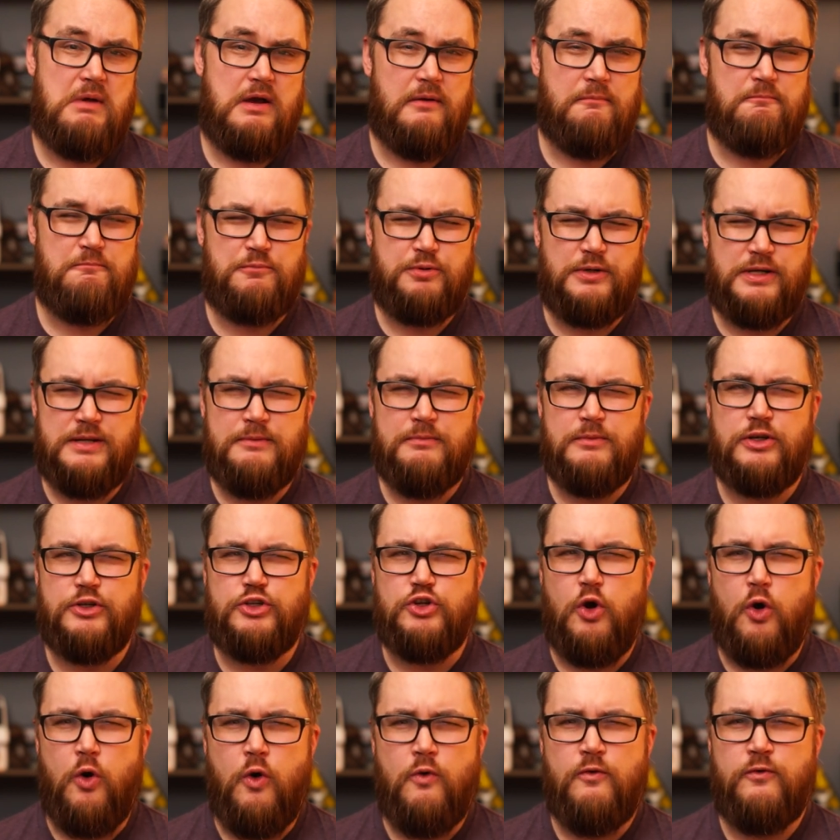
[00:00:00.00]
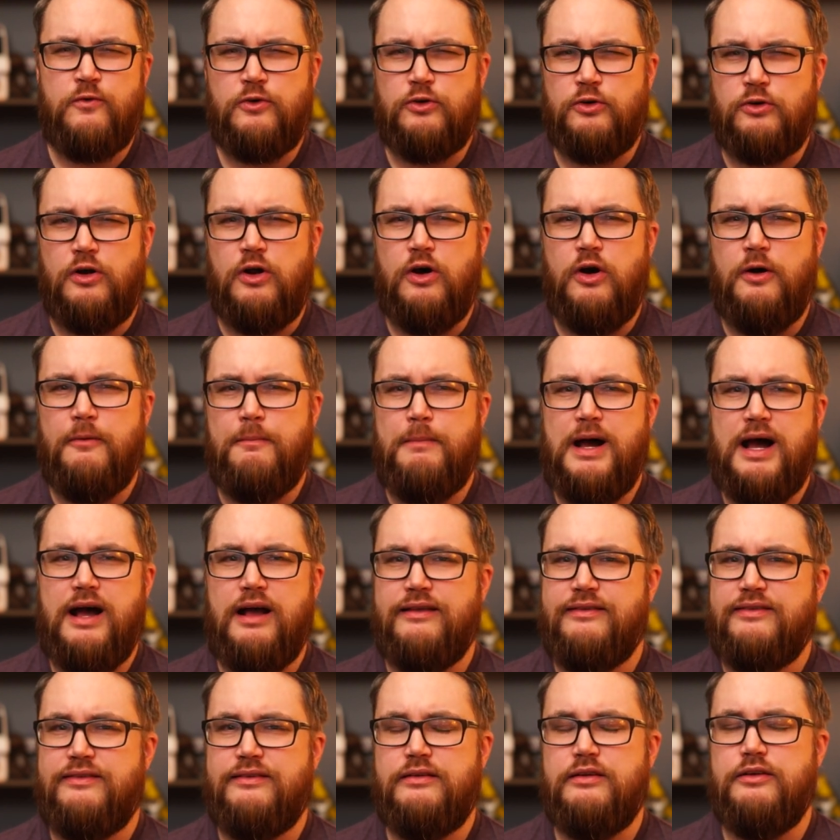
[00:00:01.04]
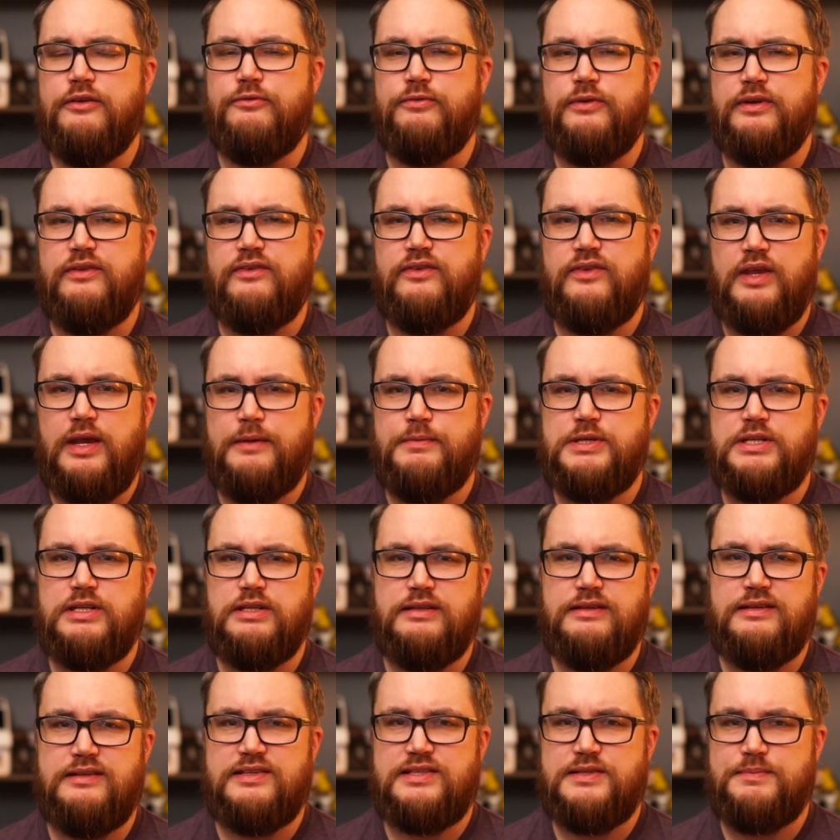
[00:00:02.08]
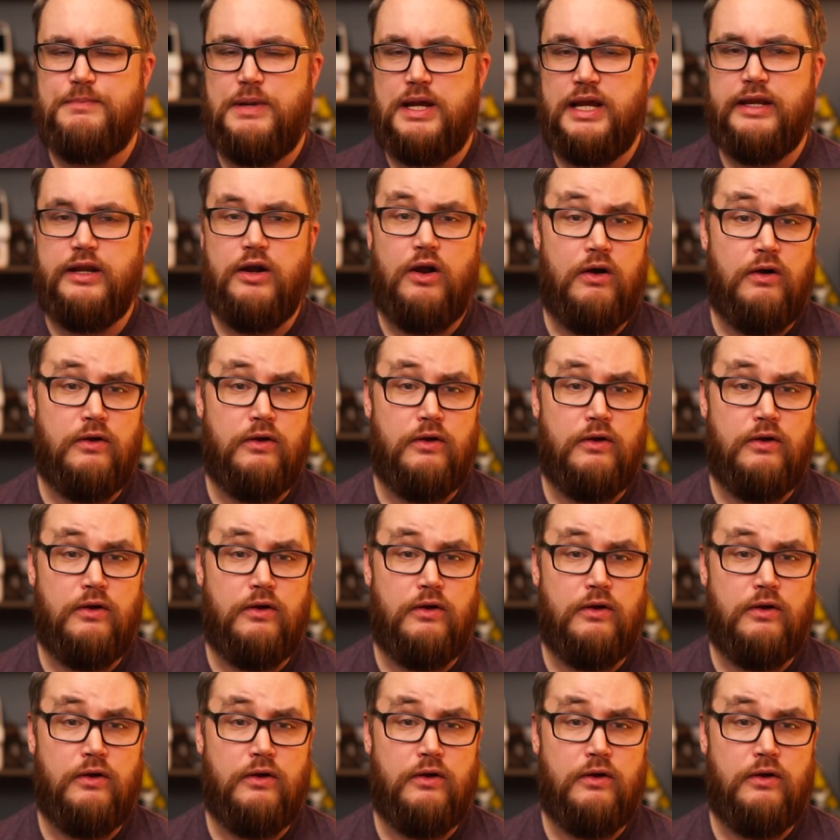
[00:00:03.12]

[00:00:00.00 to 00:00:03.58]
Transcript: a pretty much overall positive reception despite